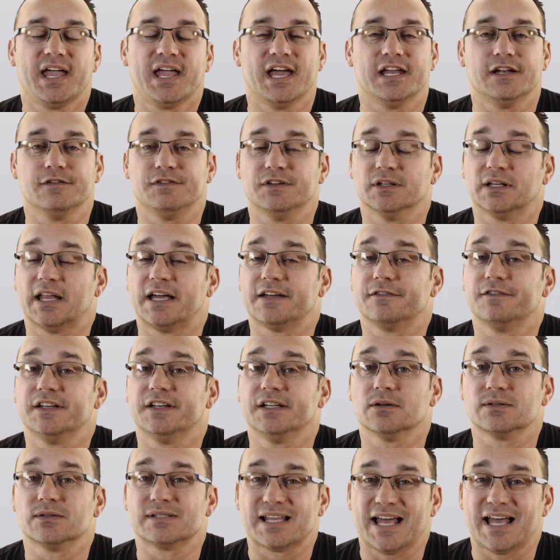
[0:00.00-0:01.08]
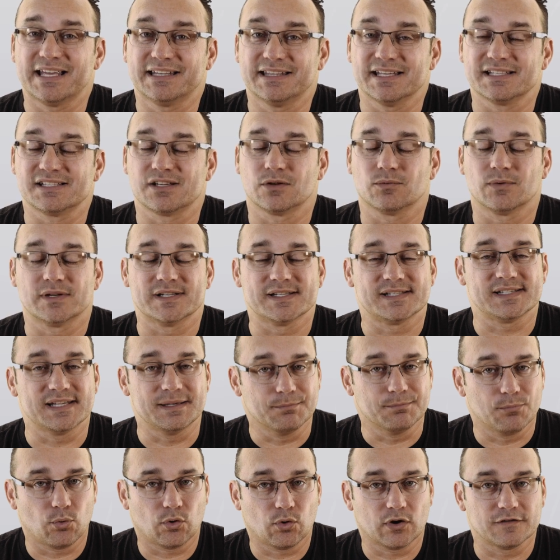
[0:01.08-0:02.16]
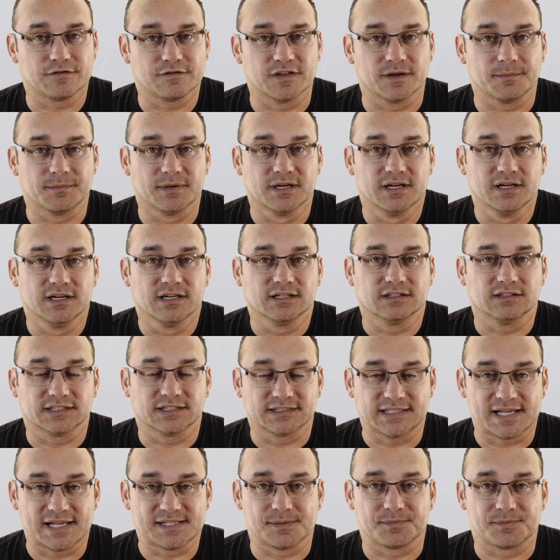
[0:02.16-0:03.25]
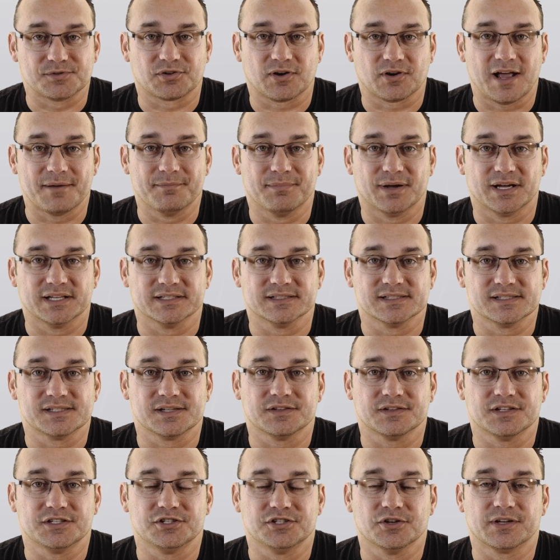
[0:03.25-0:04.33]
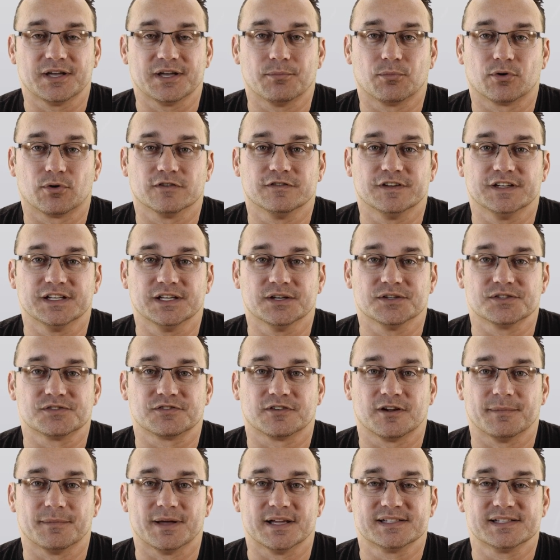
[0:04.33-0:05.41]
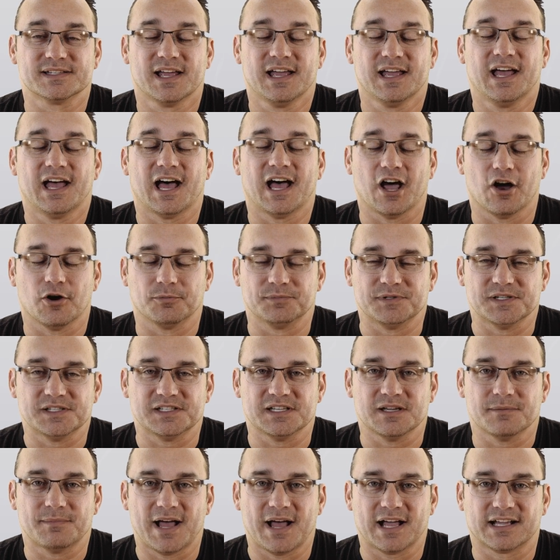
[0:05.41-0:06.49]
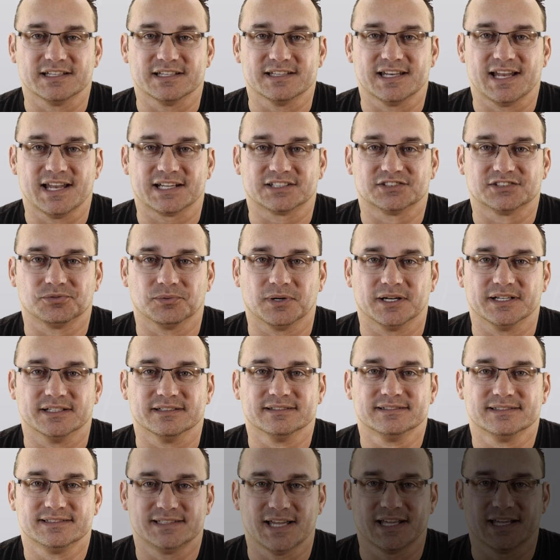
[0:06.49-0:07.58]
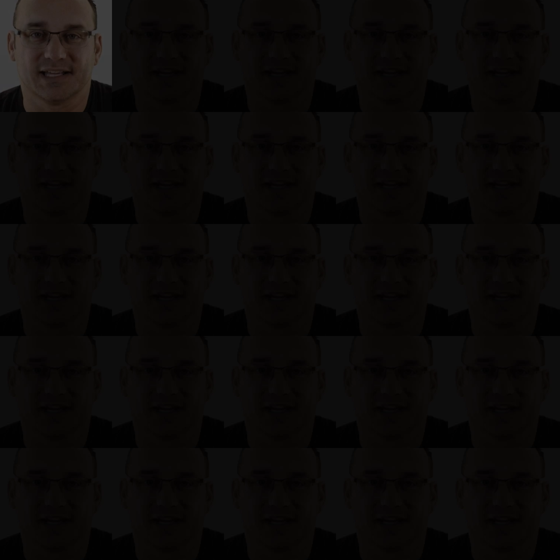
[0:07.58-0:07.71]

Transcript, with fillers: And if you like videos like this and want to see more of them, click that subscribe button so that you'll get more videos from us. I hope to see you back in the next one. Take